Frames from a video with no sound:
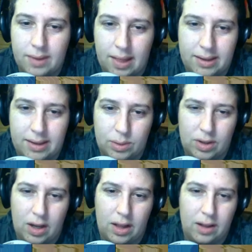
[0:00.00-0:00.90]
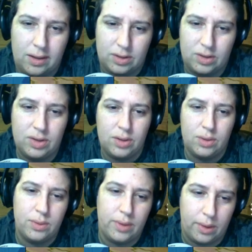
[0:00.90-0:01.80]
I like those colors
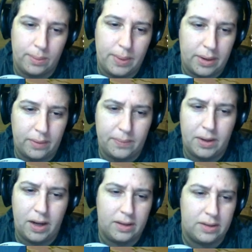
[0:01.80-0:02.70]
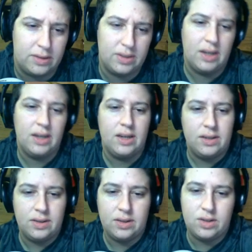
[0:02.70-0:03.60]
too. There are better colors.
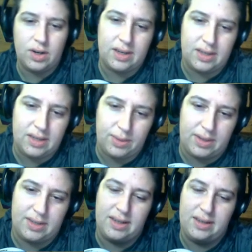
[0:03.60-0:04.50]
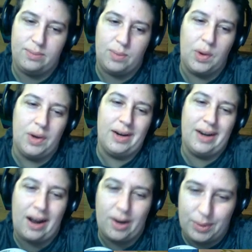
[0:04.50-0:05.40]
Not sure how to deal with the sudden, more
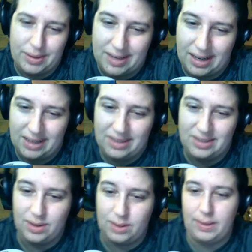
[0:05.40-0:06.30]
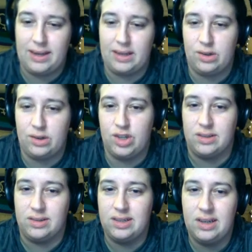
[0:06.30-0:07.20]
awkward silence. You look back at your
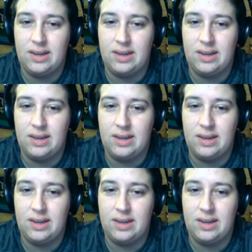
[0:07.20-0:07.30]
shells.